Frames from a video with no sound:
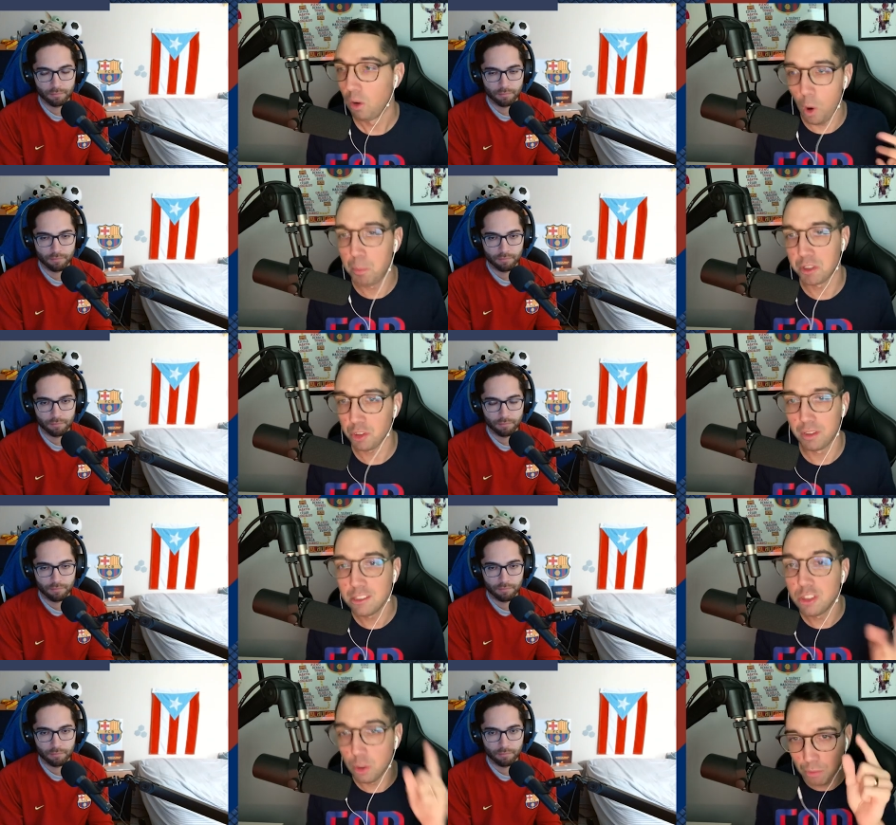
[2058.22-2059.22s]
Speaker 1: all Barcelona
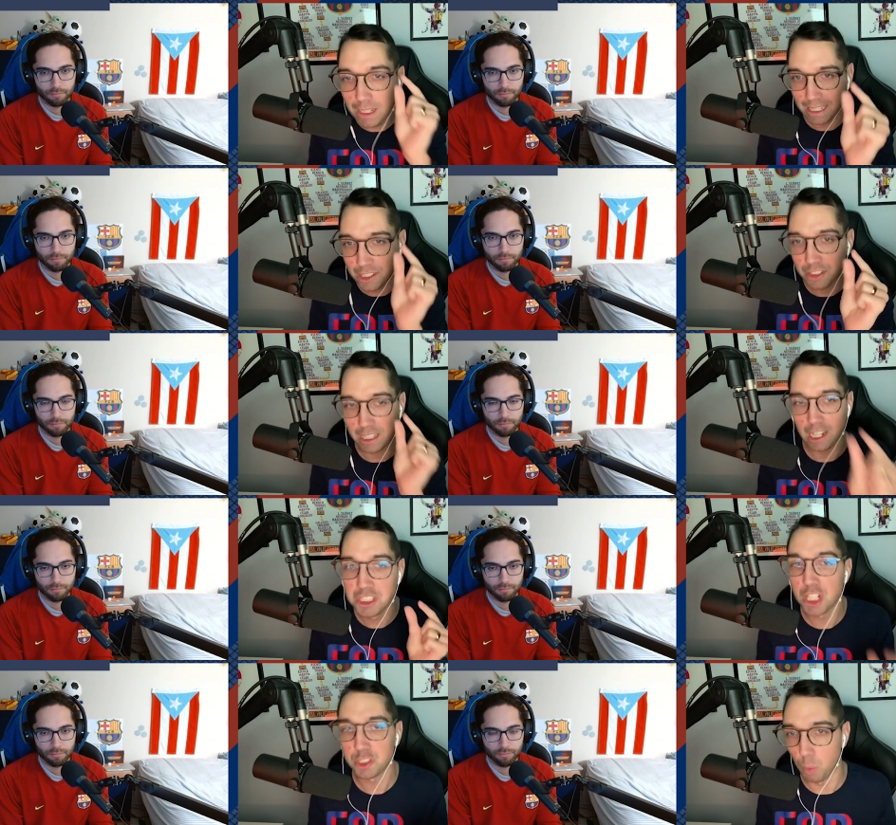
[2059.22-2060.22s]
needs to do, really, it's just like
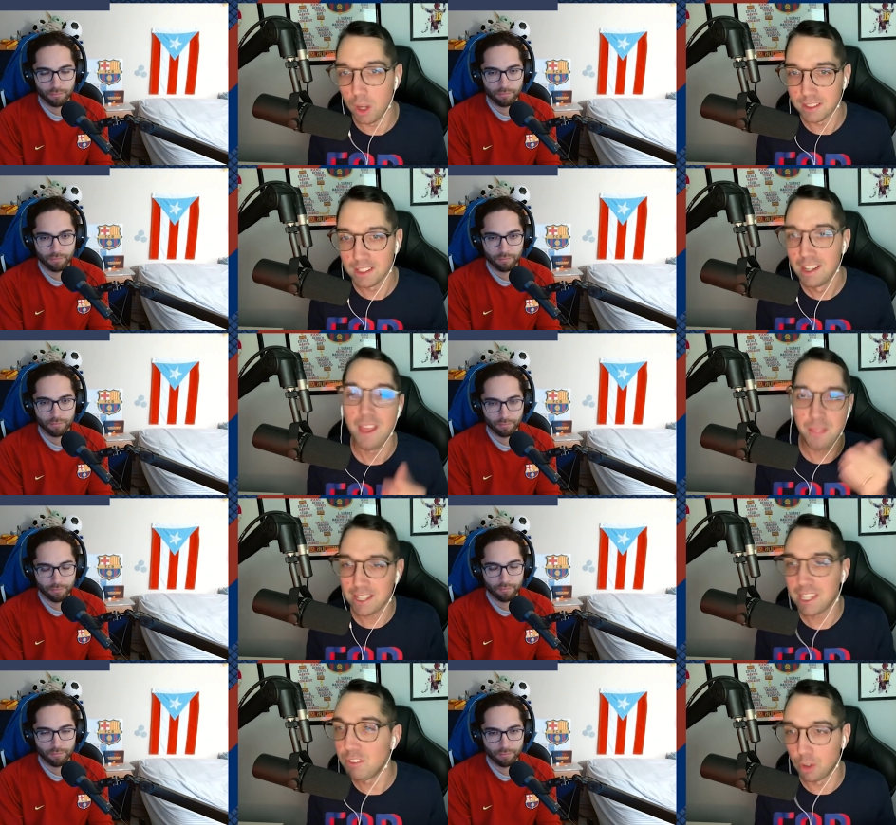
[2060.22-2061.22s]
adjust once. And
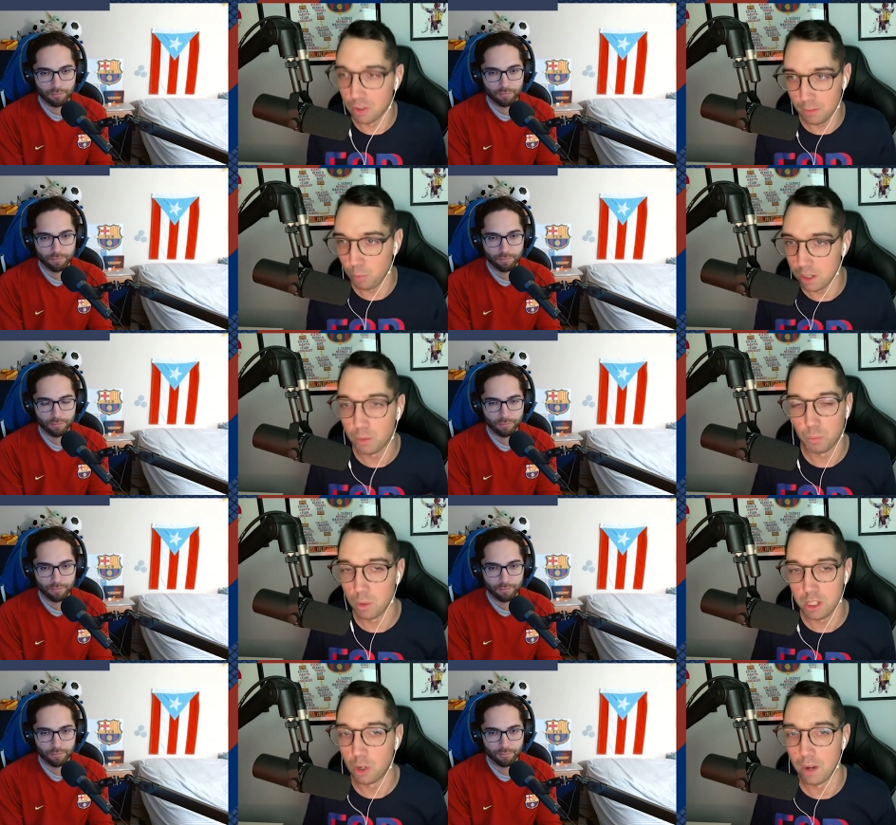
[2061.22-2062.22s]
that's even good enough when the,
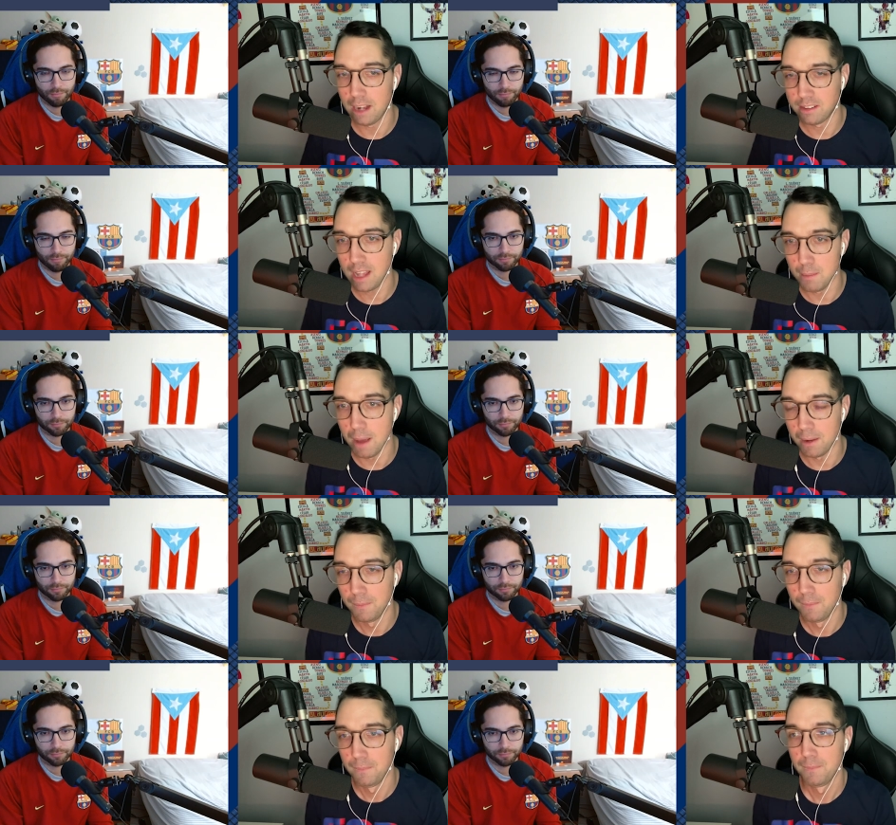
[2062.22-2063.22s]
when you go down to ten men.
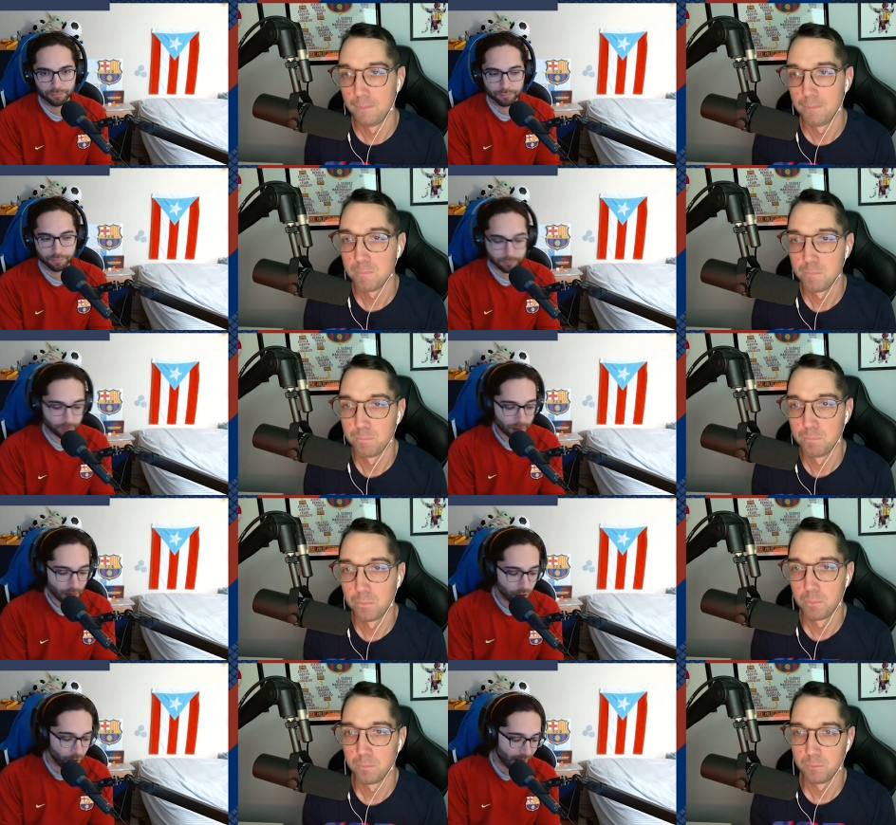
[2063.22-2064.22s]

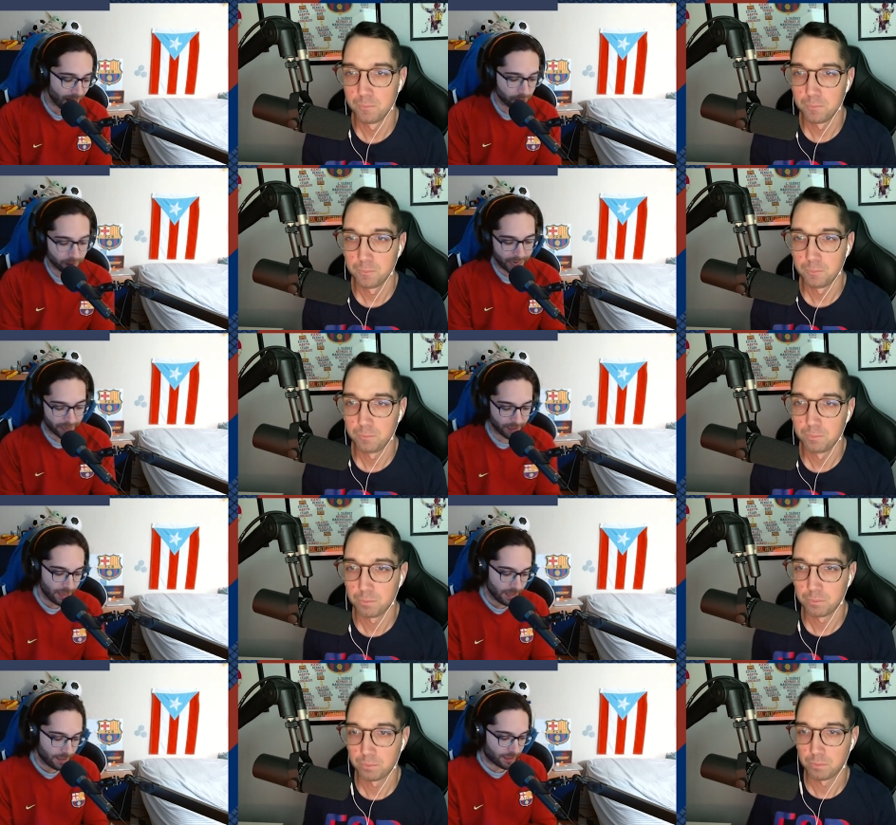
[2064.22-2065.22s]
Speaker 2: No, I agree. And
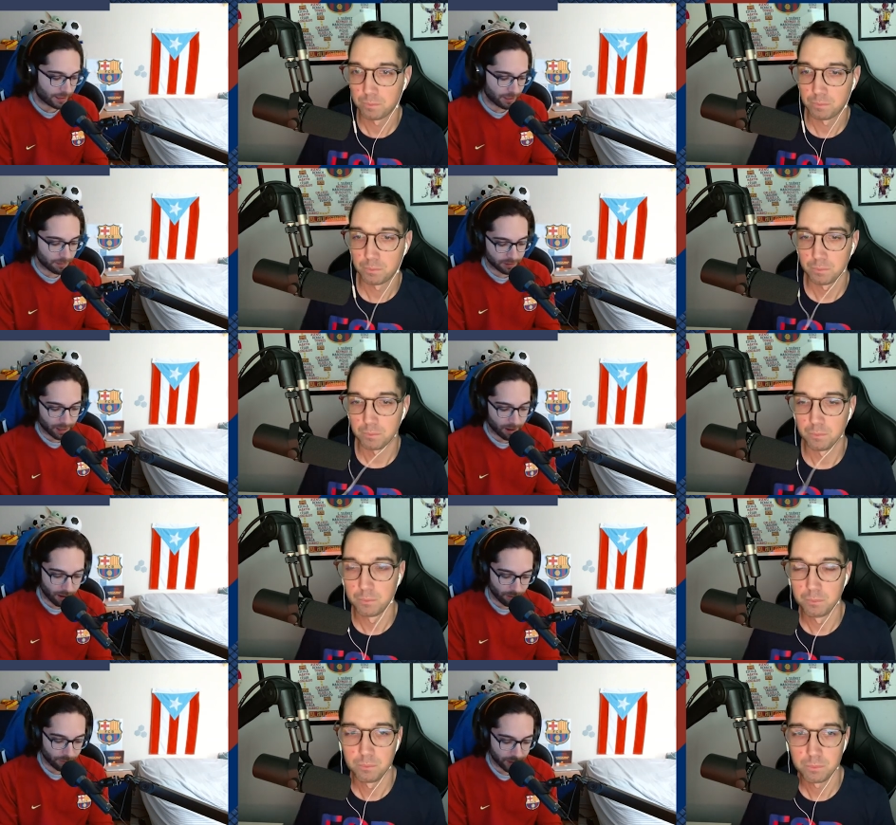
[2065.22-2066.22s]
the thing with,
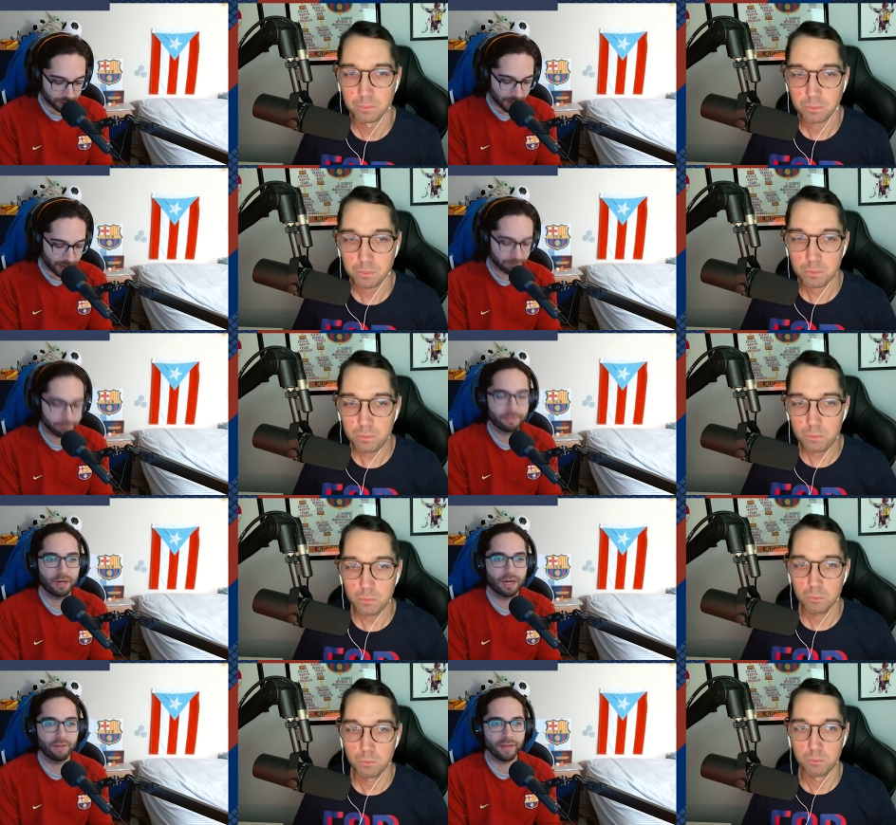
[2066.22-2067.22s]
I'll finish my
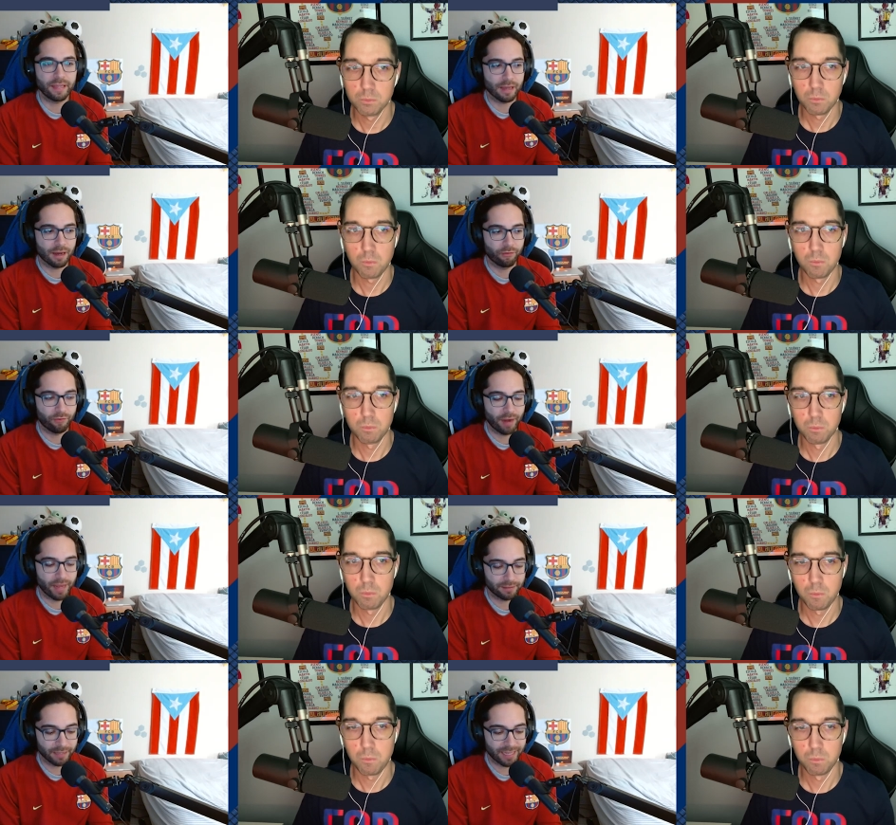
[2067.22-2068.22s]
Raphinha
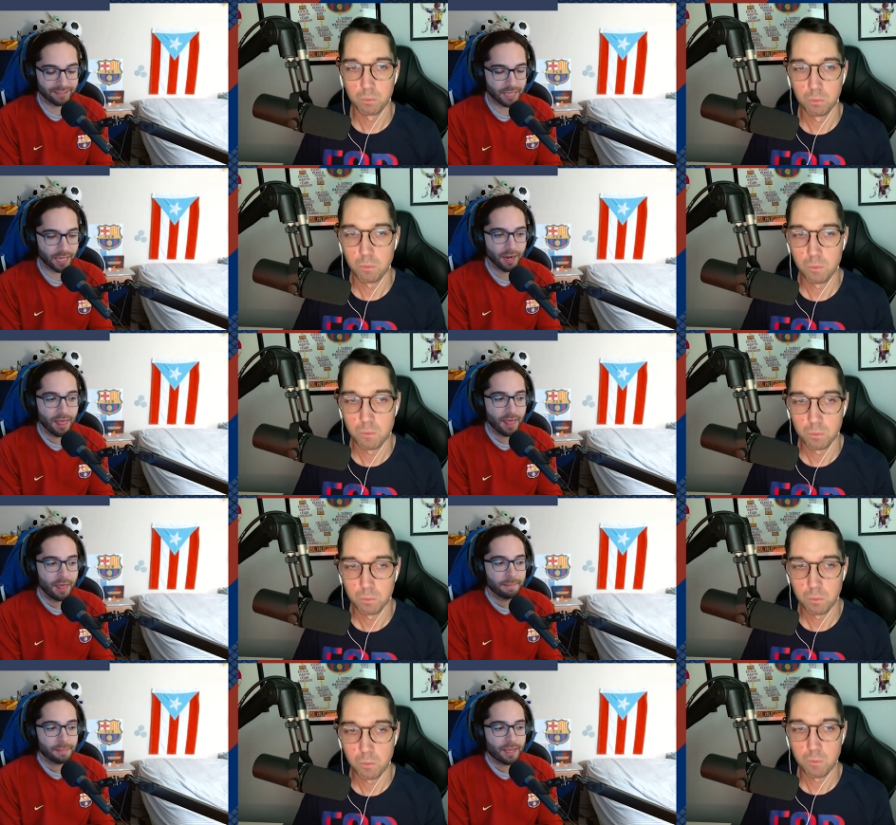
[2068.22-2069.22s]
rant, is that
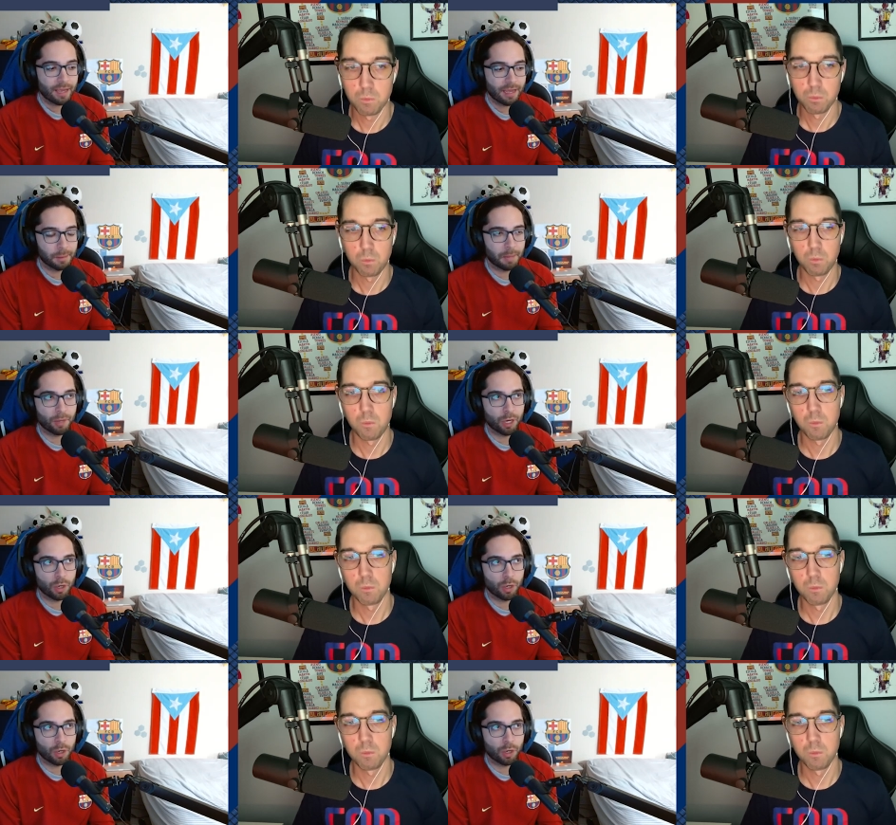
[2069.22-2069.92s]
I'm going